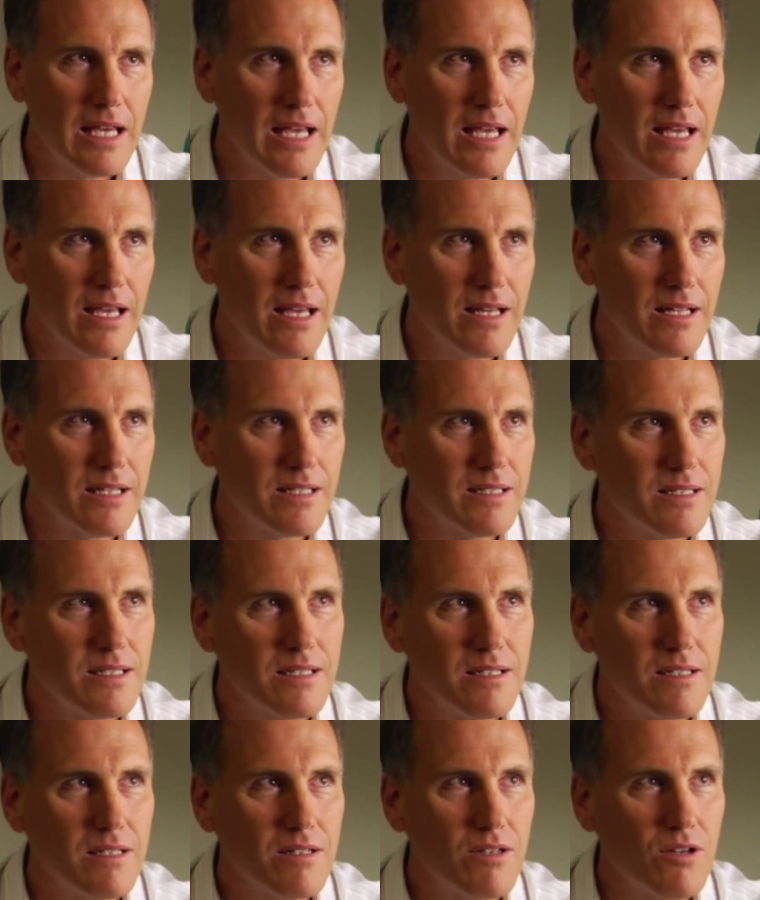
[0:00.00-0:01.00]
And
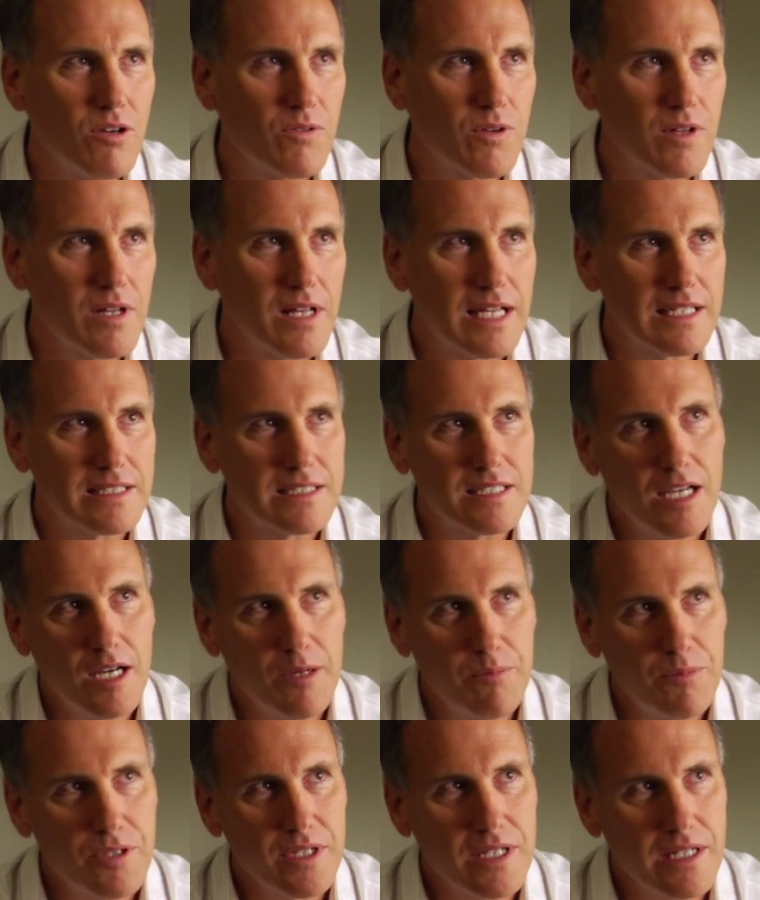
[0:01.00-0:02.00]
over the last
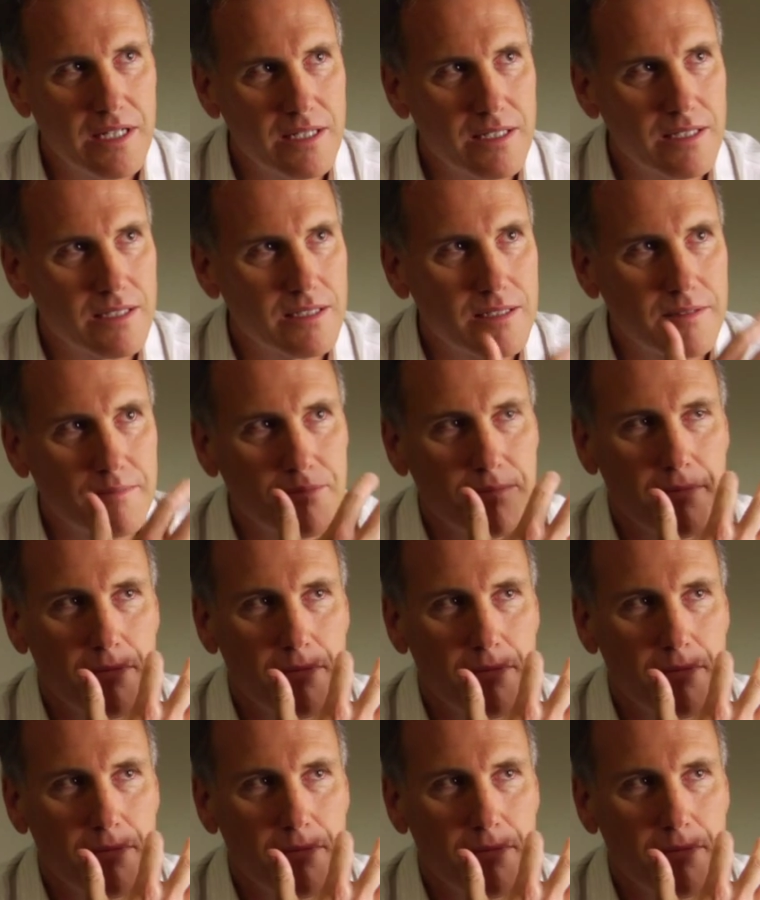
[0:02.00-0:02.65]
couple years,